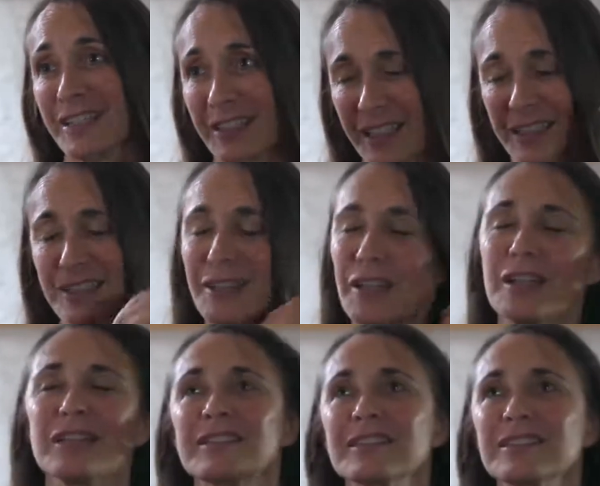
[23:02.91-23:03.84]
killed. I
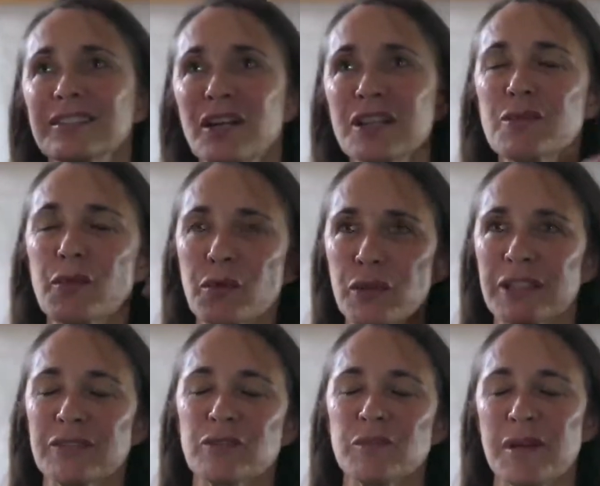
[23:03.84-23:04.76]
thought these thoughts were
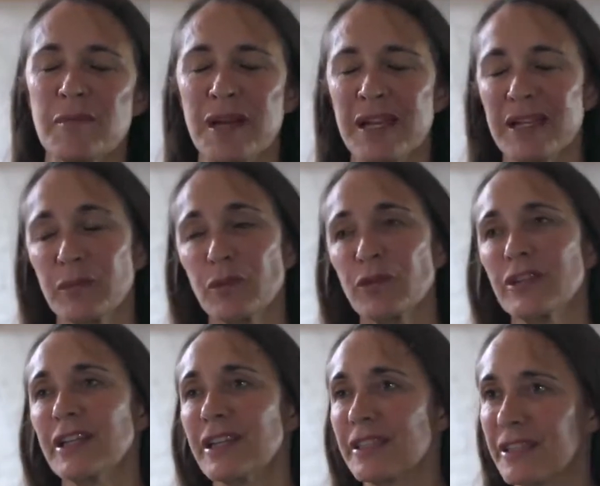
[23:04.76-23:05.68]
running through my mind. I'm going
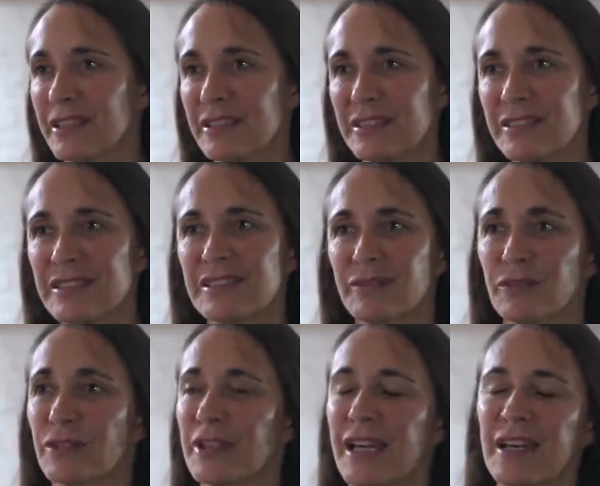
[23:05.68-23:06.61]
to get killed
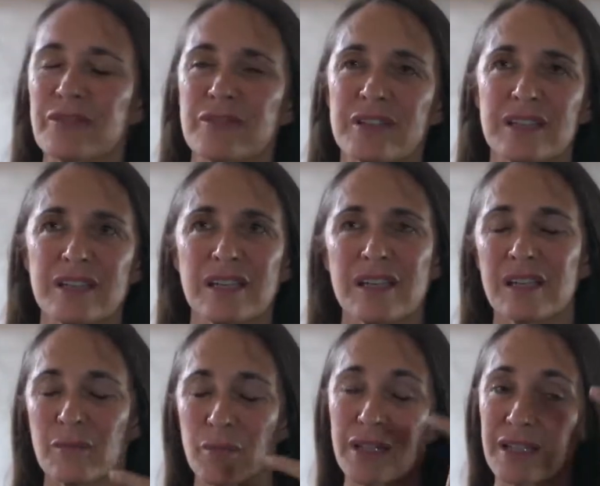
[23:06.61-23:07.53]
for laughing.
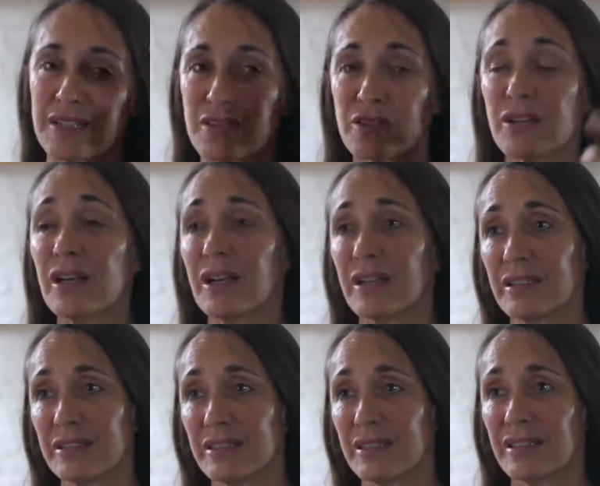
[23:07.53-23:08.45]
But I
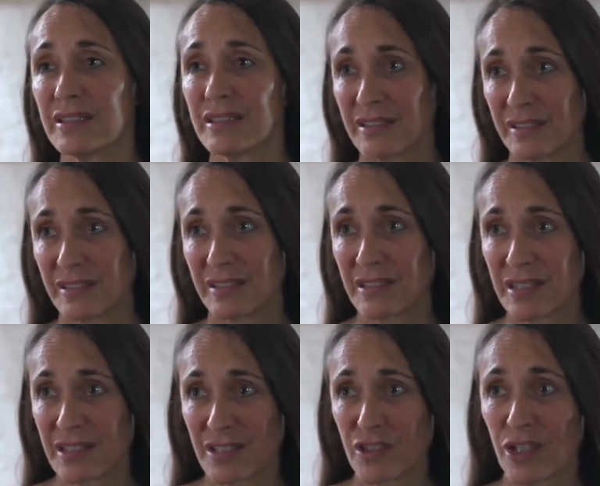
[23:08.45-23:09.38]
saw
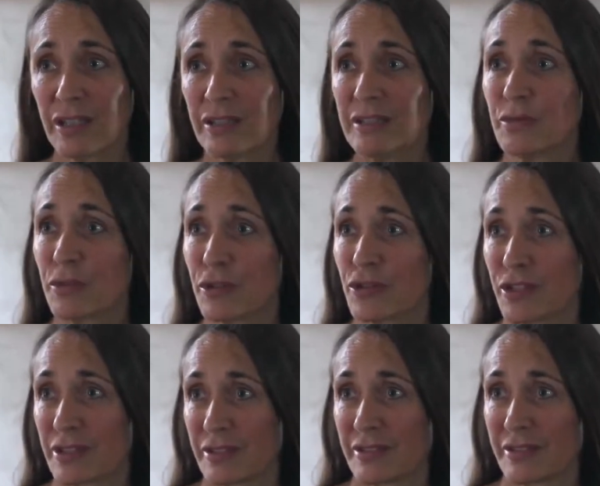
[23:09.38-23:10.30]
this child
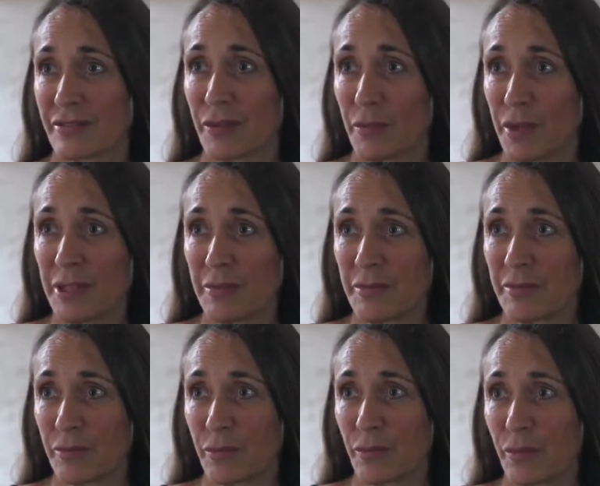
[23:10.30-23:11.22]
emerge from
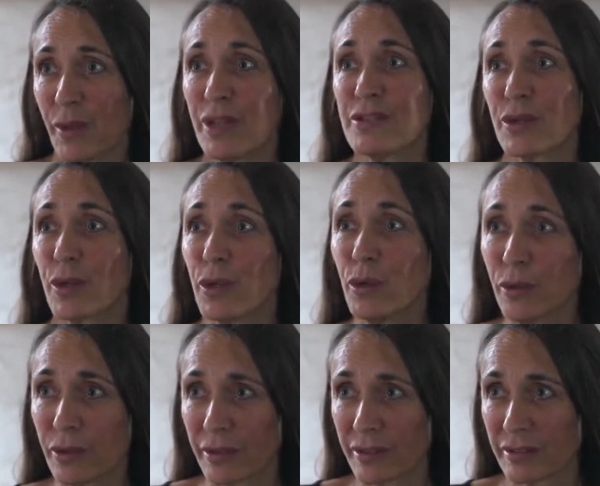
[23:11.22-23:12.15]
him,
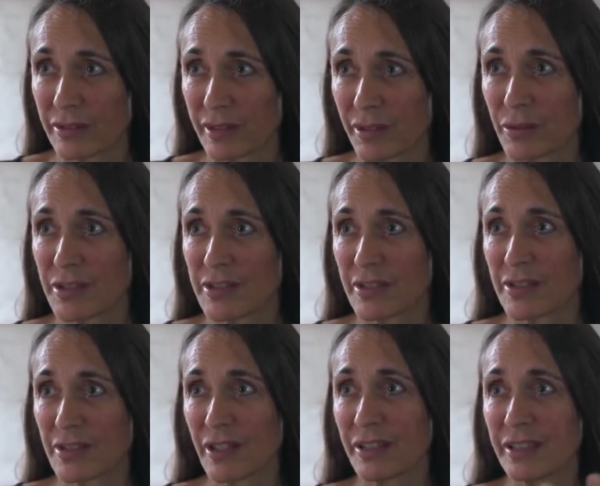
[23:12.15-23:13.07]
insecure. He was uh,
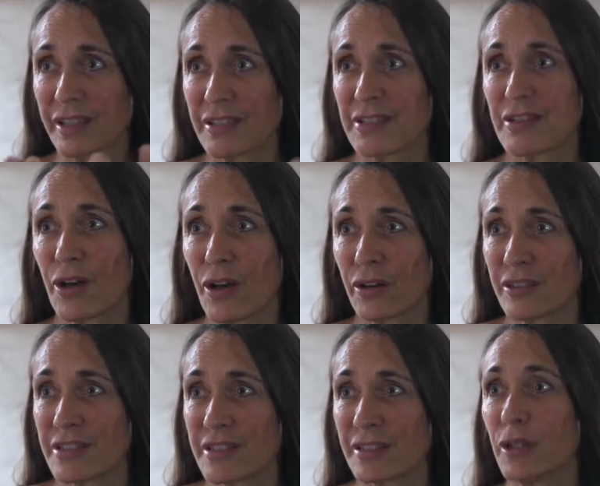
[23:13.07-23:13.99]
suddenly I saw
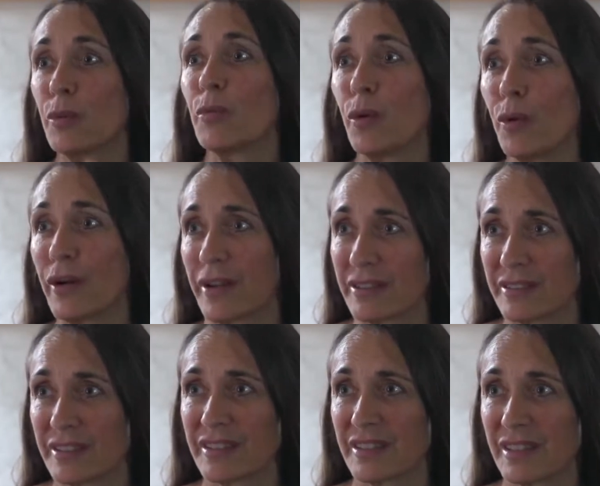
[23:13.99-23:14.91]
this little boy
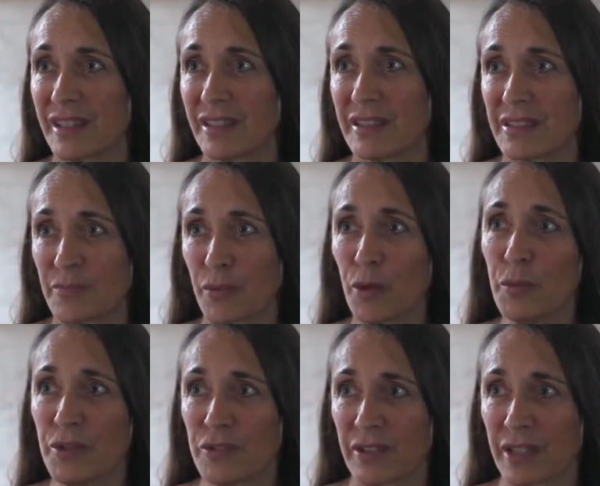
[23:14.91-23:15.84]
right. in this
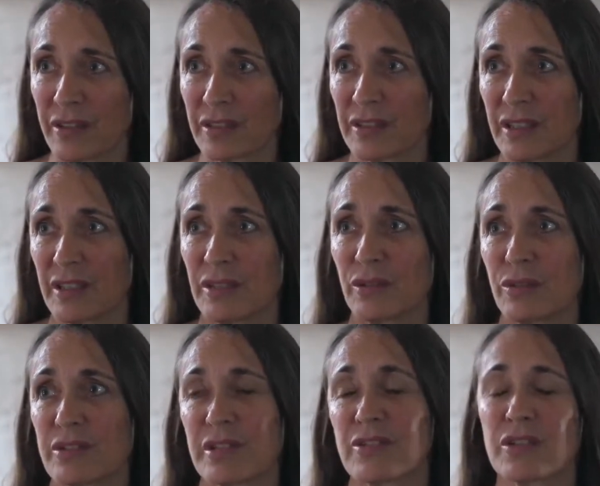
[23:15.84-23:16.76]
perpetrator
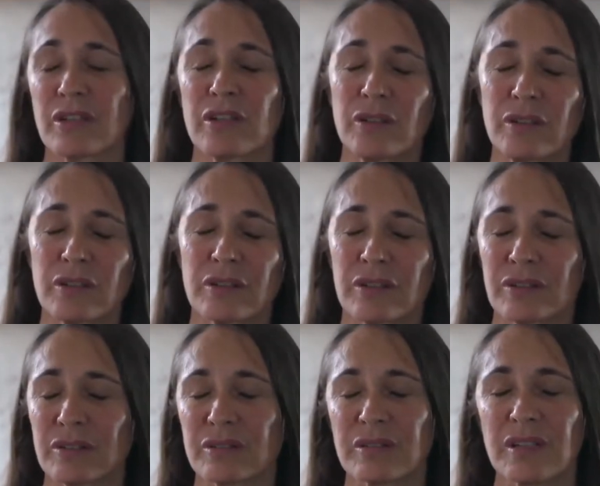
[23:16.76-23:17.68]
who's
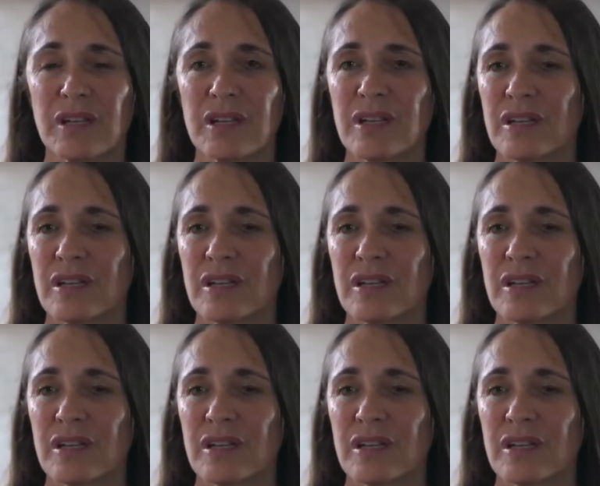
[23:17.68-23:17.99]
insecure, who